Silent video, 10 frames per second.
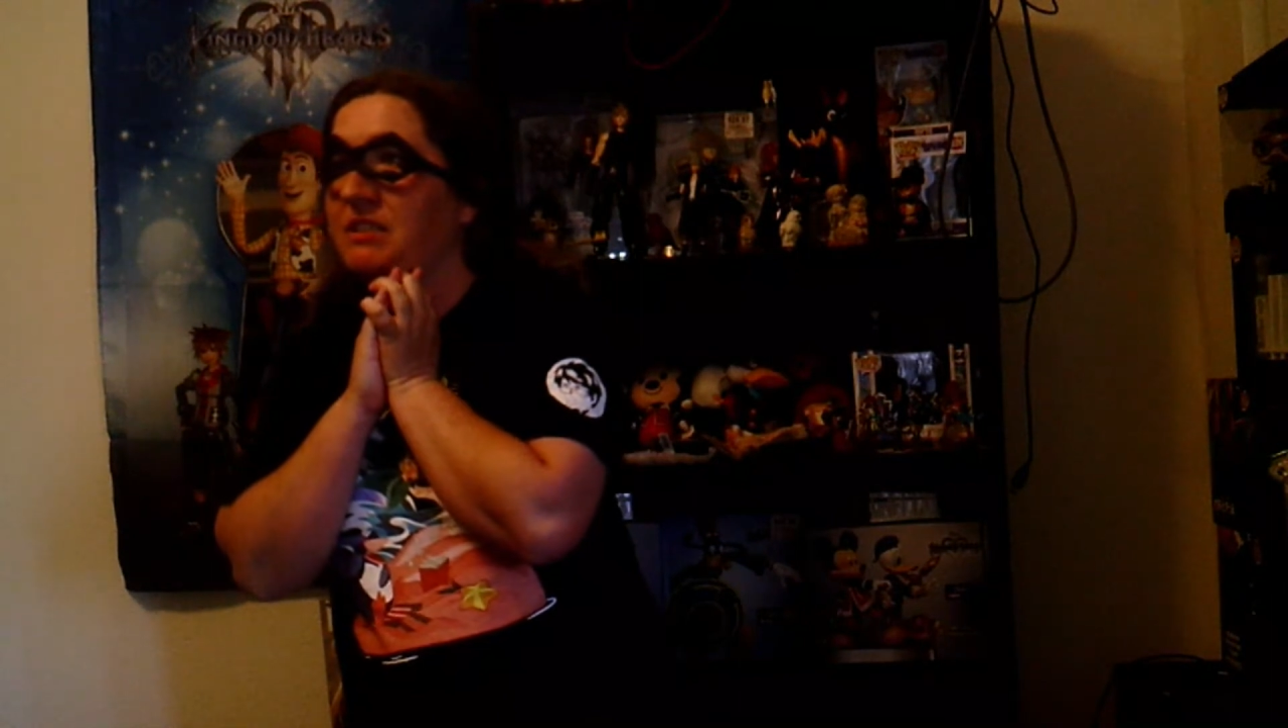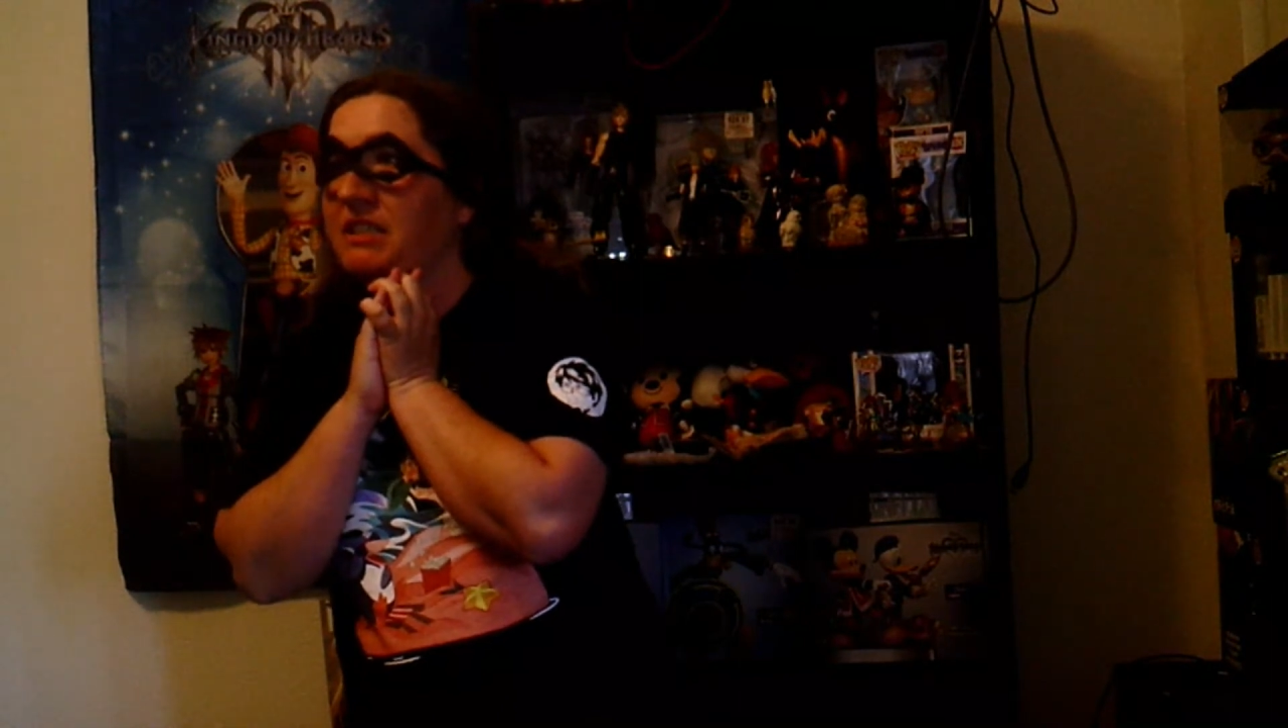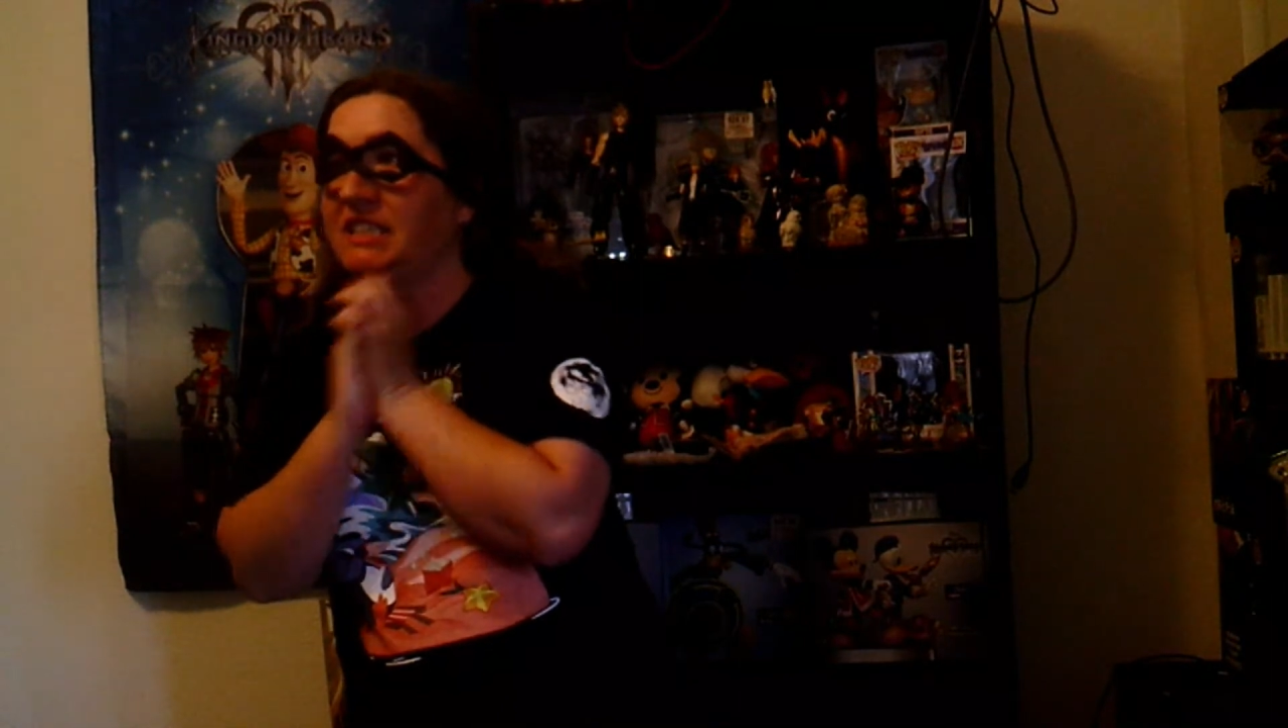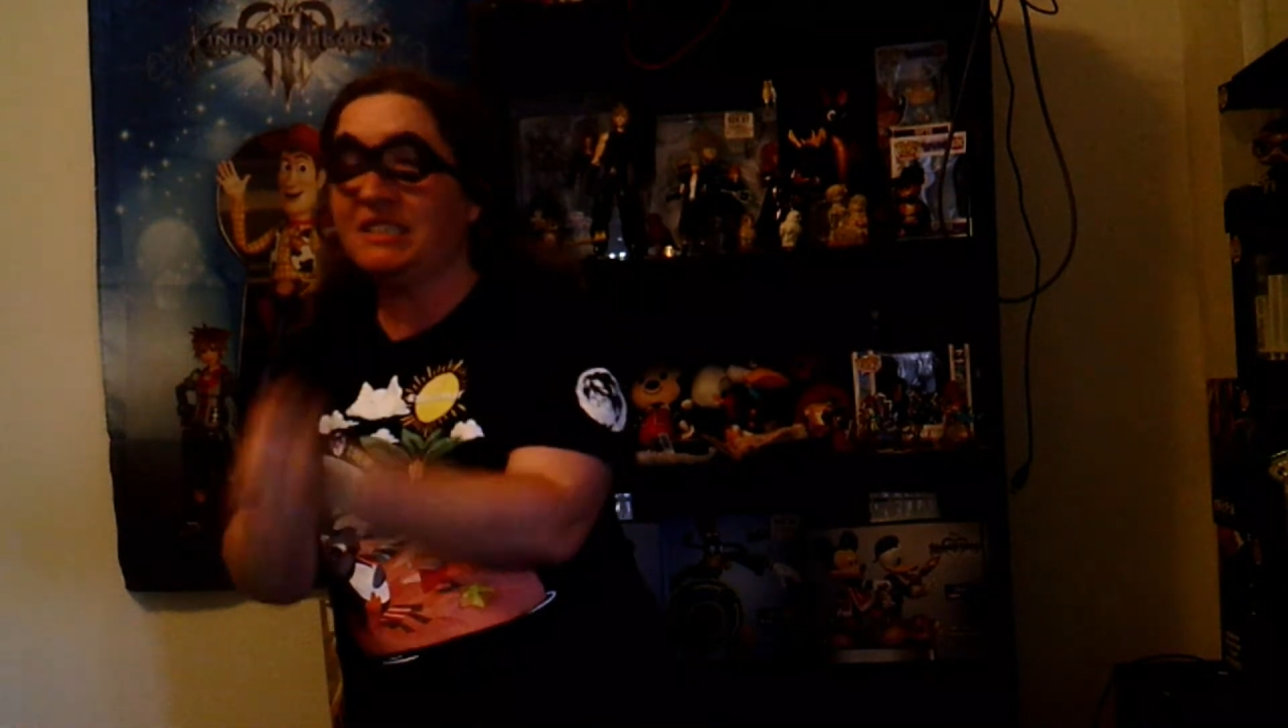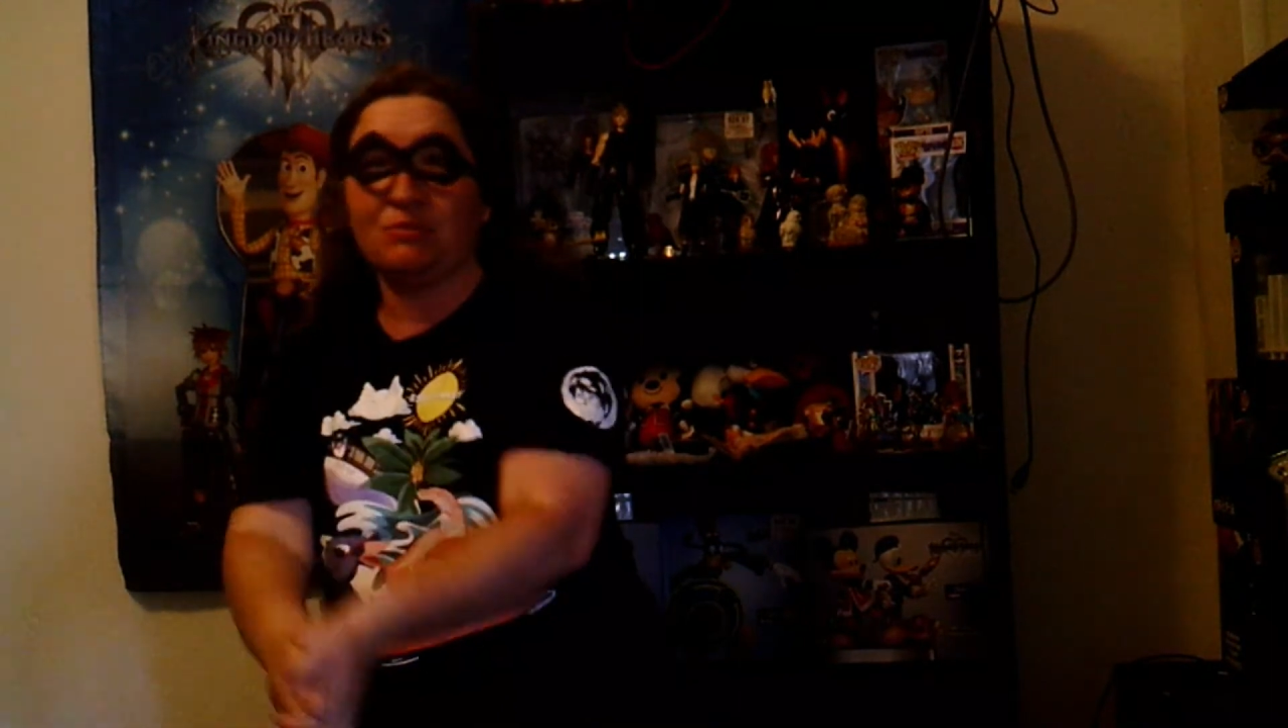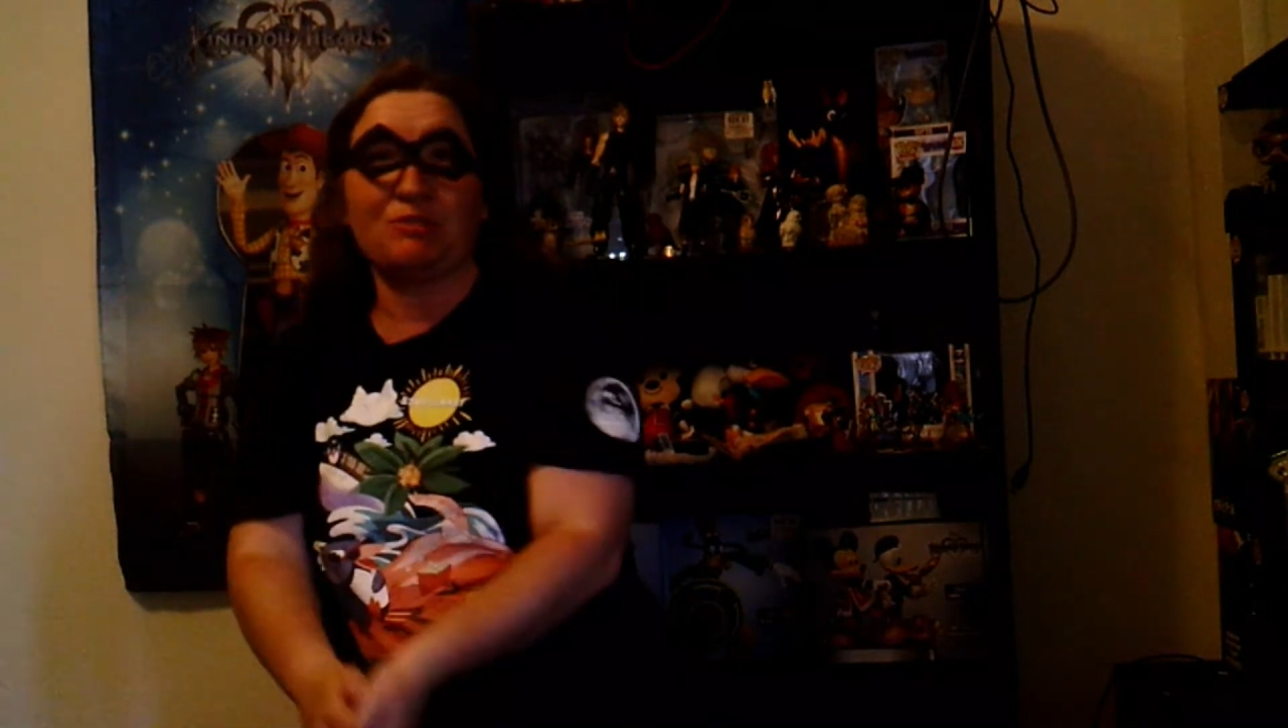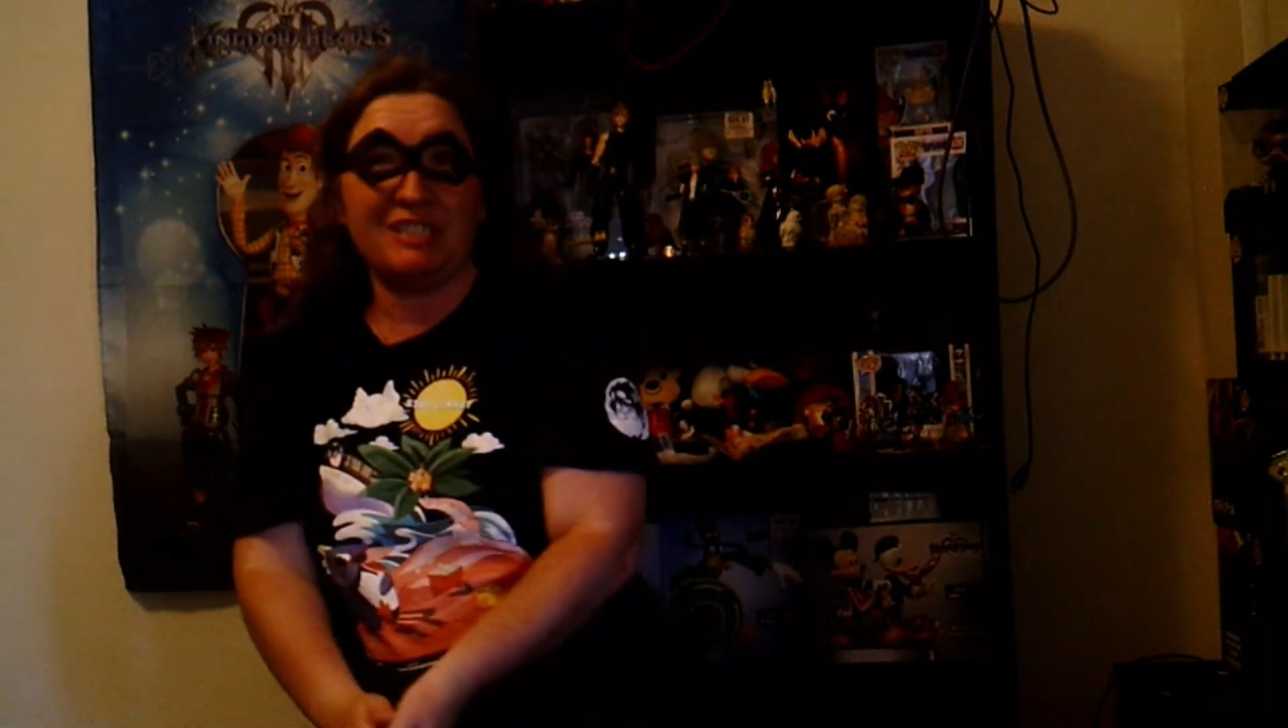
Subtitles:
He doesn't really